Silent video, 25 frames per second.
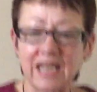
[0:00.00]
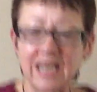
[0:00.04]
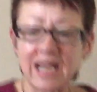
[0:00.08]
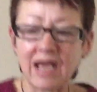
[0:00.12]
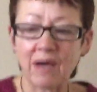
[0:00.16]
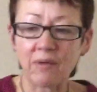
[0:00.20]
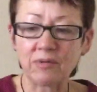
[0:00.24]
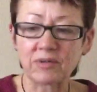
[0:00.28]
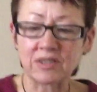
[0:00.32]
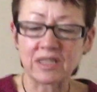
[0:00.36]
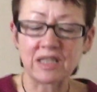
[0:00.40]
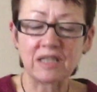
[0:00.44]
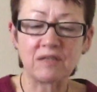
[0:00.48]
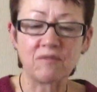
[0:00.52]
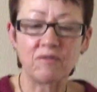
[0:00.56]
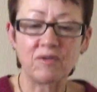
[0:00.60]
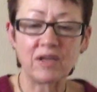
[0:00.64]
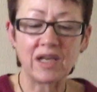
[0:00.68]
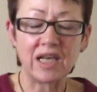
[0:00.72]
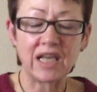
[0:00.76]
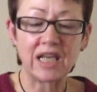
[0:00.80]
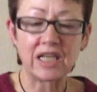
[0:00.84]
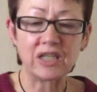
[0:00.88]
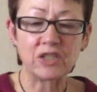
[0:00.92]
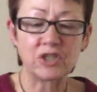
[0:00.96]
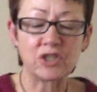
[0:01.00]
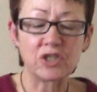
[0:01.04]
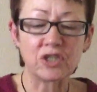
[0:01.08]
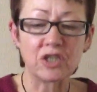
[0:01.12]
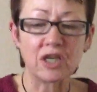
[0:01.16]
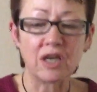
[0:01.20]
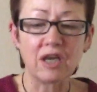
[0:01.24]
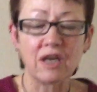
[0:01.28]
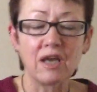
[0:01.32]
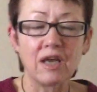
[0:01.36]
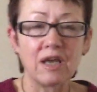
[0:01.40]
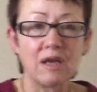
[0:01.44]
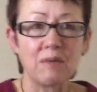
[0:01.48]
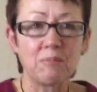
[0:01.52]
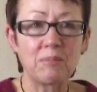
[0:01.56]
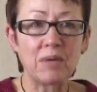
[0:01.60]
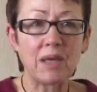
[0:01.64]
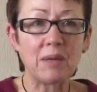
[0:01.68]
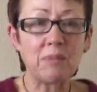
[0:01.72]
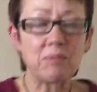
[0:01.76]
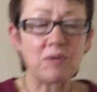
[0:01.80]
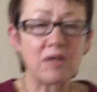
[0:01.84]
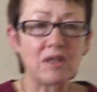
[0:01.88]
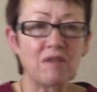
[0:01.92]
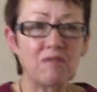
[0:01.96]
and now I was in the village.
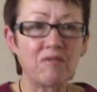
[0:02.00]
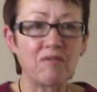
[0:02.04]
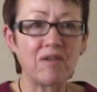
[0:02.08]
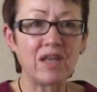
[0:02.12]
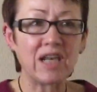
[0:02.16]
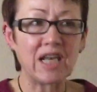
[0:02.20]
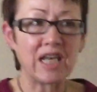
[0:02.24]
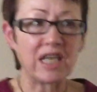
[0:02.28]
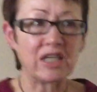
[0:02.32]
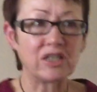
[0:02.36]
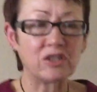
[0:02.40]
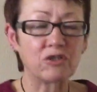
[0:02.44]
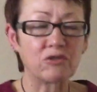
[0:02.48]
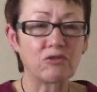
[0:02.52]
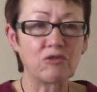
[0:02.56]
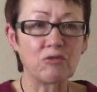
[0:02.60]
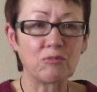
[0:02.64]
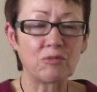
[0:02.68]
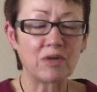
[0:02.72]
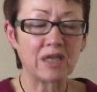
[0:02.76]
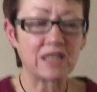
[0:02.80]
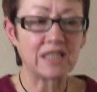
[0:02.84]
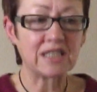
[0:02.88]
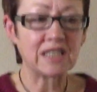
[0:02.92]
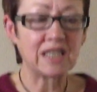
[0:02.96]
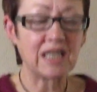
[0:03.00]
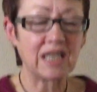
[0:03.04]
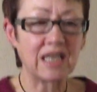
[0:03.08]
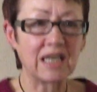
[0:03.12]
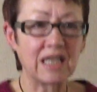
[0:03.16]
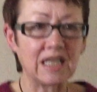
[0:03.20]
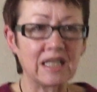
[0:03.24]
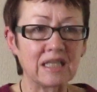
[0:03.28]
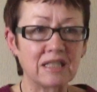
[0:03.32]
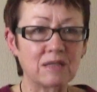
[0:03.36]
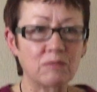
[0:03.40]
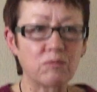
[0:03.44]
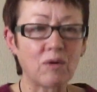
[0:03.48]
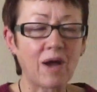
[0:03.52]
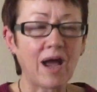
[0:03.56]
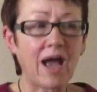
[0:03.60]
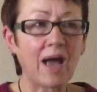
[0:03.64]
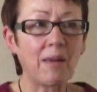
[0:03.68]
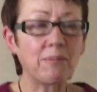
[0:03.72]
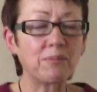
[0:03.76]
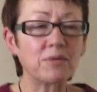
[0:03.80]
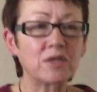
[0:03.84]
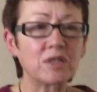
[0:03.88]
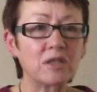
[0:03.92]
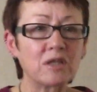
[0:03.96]
People in the village through my teens were
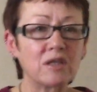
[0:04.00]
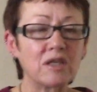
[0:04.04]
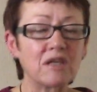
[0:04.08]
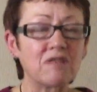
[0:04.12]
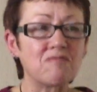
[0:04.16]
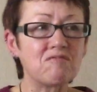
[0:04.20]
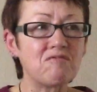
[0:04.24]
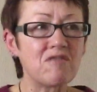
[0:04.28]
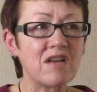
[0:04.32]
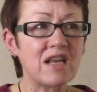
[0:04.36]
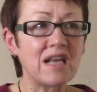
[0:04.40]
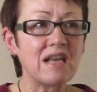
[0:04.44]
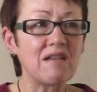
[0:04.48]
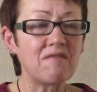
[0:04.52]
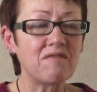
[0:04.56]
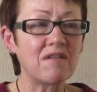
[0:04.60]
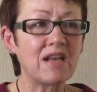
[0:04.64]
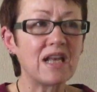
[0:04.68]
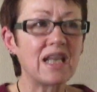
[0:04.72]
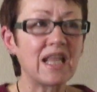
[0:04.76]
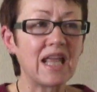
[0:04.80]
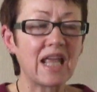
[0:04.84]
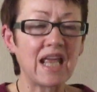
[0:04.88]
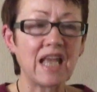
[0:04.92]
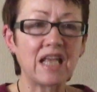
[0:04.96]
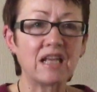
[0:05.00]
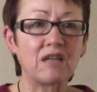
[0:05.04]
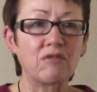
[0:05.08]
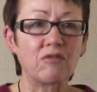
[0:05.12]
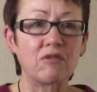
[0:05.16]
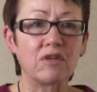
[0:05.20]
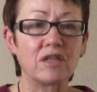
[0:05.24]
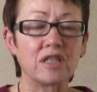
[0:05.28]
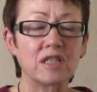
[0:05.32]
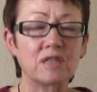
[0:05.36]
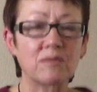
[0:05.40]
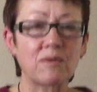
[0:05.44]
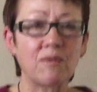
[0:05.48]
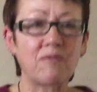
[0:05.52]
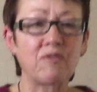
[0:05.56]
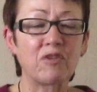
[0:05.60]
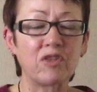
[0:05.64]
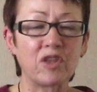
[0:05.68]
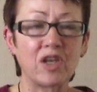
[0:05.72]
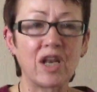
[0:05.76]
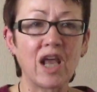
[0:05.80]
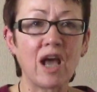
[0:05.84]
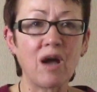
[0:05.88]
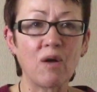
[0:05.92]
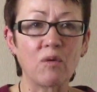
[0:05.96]
absolutely really ignorant to
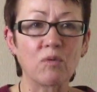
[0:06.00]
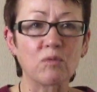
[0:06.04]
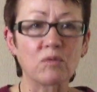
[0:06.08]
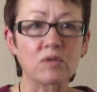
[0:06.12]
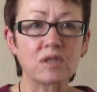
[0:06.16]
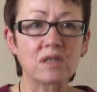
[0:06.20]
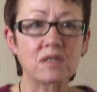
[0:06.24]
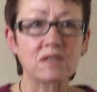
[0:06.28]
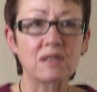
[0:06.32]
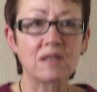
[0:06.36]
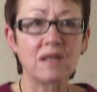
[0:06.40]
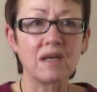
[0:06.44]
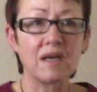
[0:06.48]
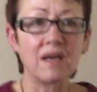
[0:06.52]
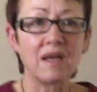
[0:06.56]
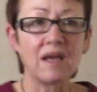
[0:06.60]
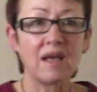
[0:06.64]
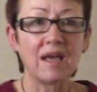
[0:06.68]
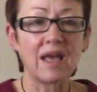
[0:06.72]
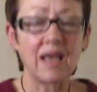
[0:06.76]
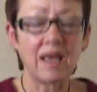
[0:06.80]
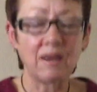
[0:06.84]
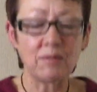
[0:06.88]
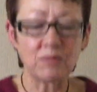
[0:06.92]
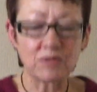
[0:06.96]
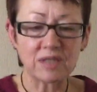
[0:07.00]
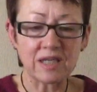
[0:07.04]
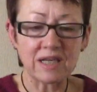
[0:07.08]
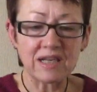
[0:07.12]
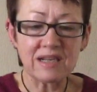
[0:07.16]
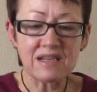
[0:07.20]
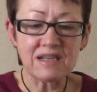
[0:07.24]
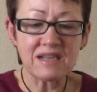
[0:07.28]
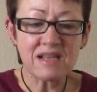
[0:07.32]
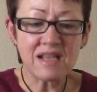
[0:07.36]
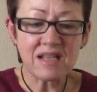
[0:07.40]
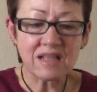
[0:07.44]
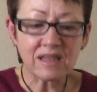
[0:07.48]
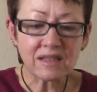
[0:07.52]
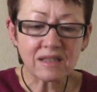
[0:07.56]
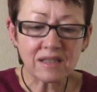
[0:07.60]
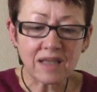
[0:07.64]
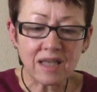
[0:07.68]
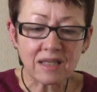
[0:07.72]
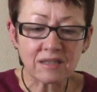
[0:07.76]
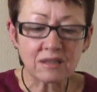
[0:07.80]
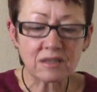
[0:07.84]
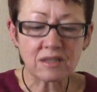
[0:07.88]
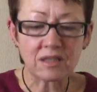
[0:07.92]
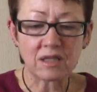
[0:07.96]
everything else. It was a little
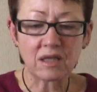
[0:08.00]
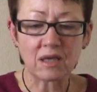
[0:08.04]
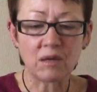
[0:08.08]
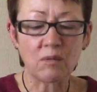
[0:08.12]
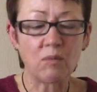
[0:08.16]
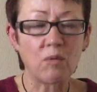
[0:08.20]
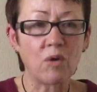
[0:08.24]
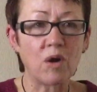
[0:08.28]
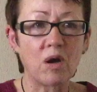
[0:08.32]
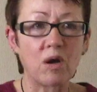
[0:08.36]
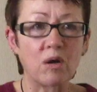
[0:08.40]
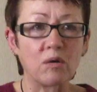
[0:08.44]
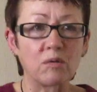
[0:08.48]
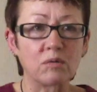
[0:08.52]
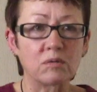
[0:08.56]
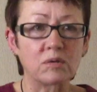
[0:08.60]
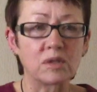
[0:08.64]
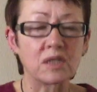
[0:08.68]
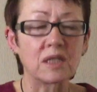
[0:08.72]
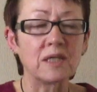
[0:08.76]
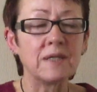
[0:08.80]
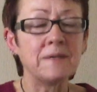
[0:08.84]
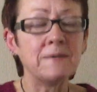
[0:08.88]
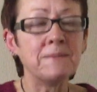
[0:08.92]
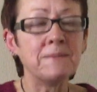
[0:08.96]
insular world,